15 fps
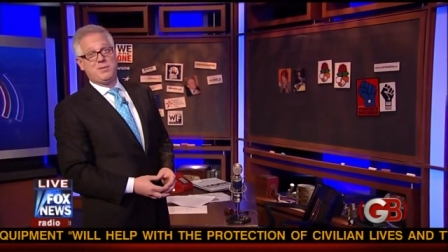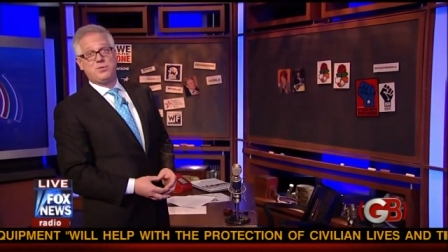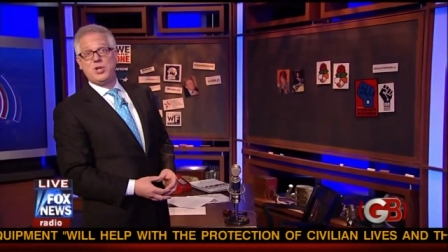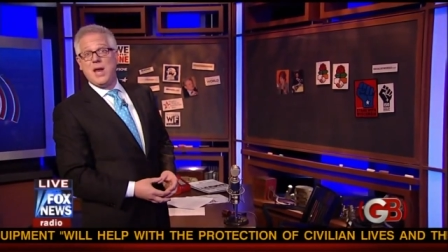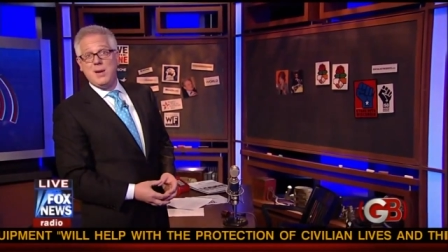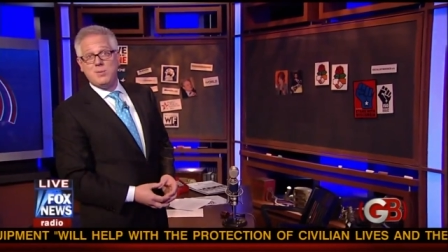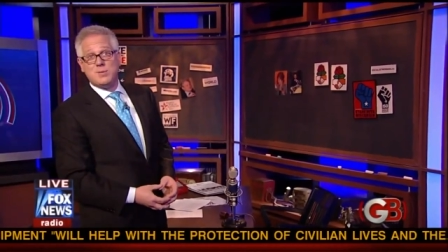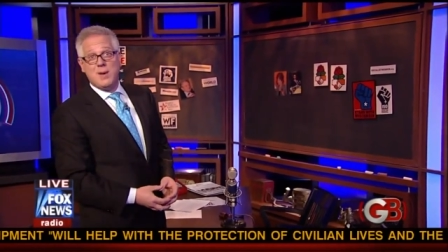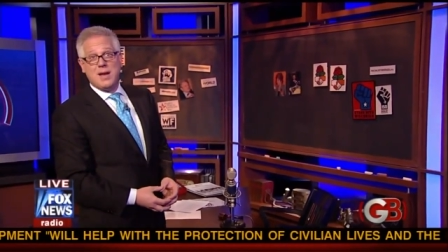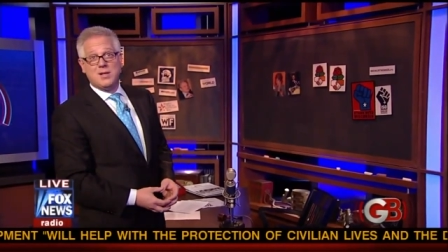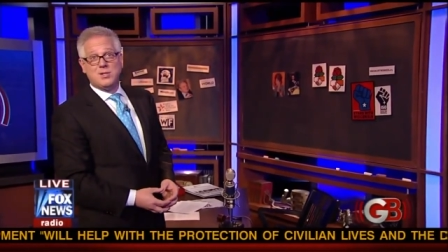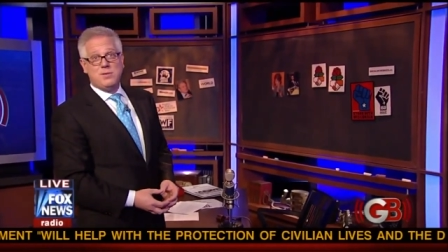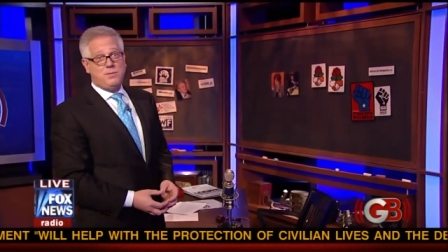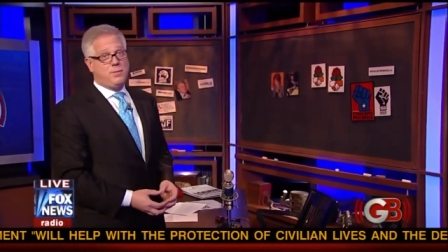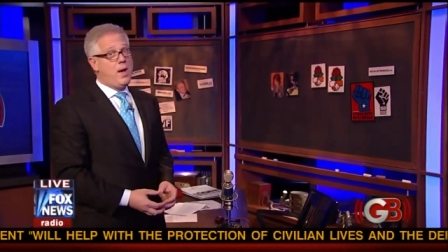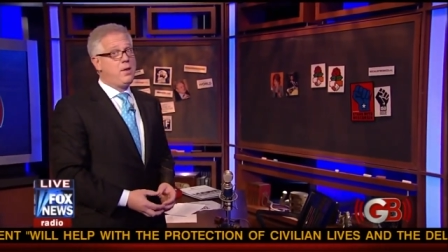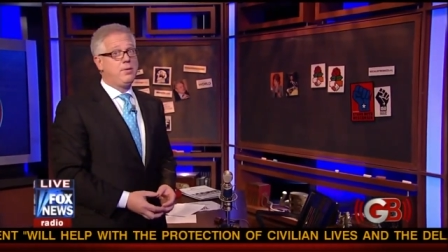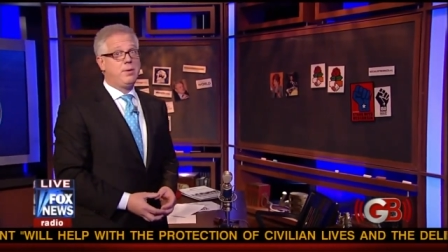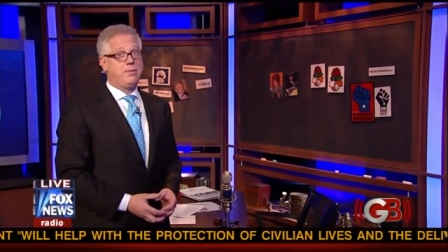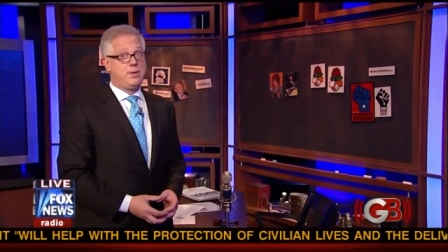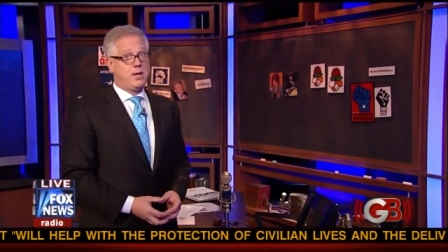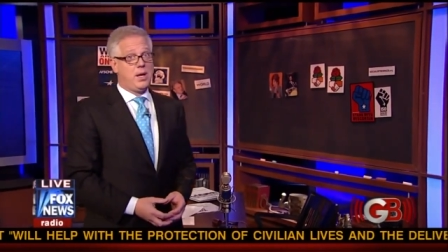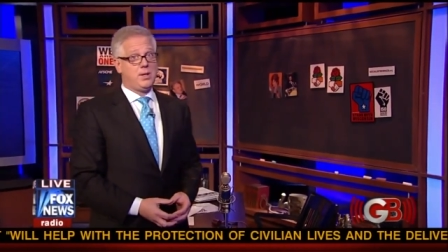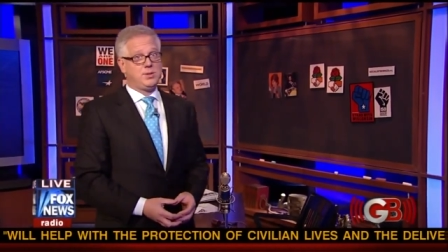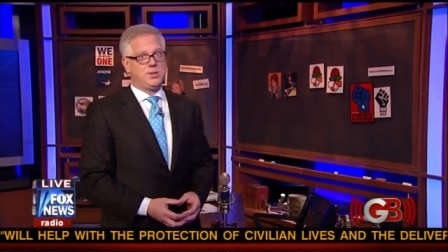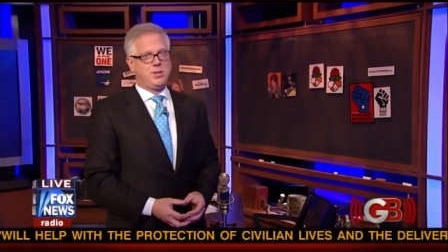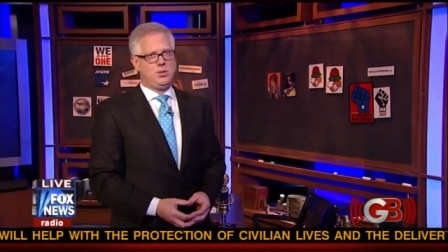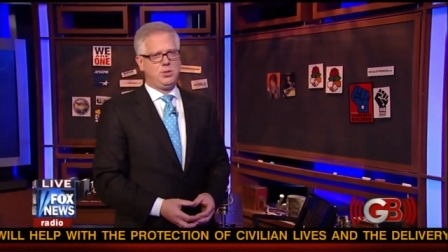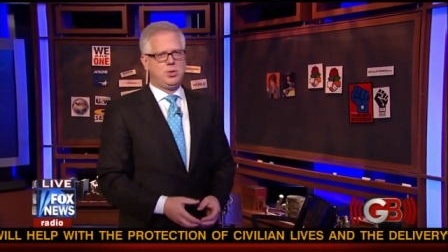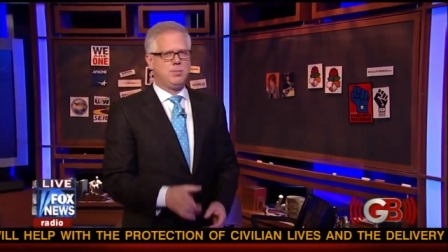of James Madison, father of the
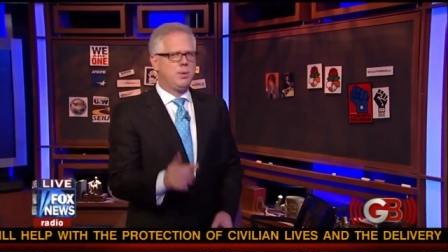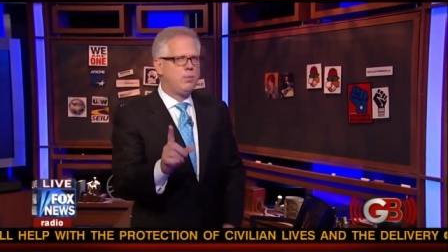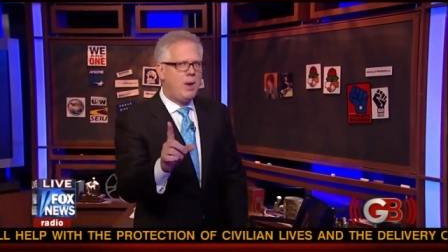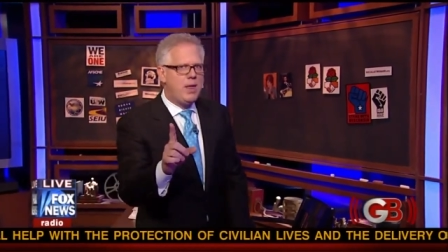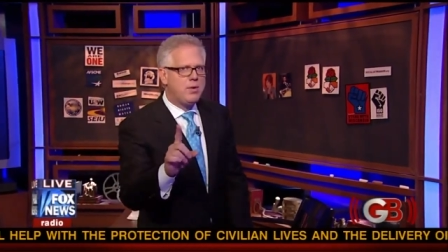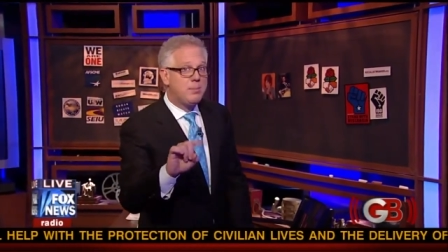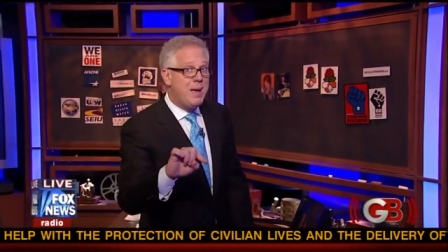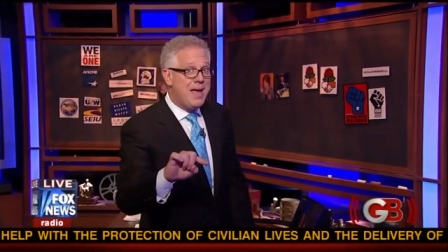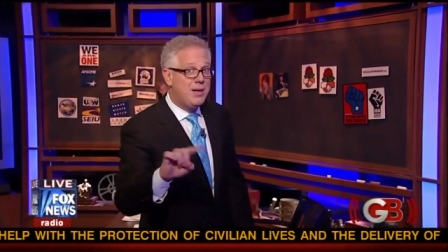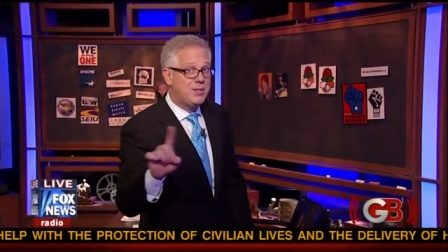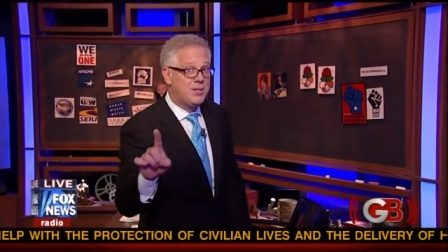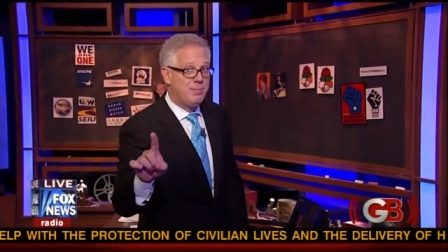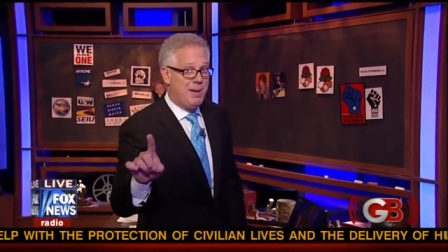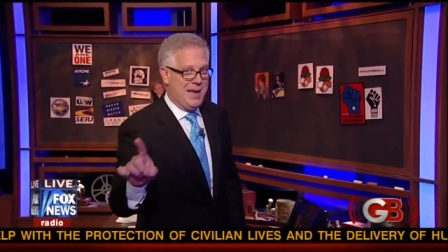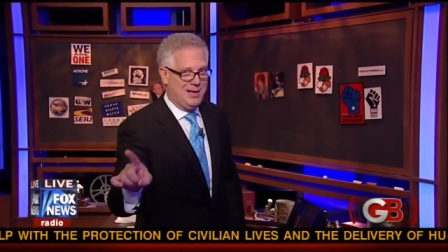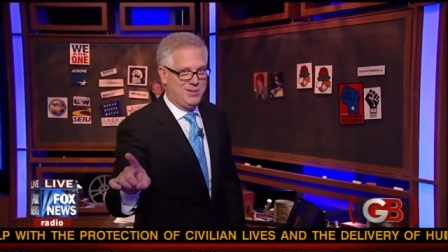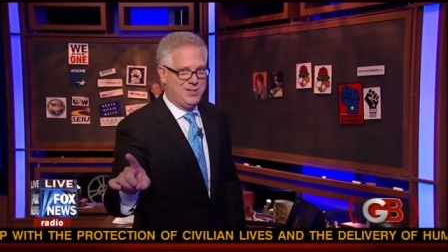Constitution, but rather Madison,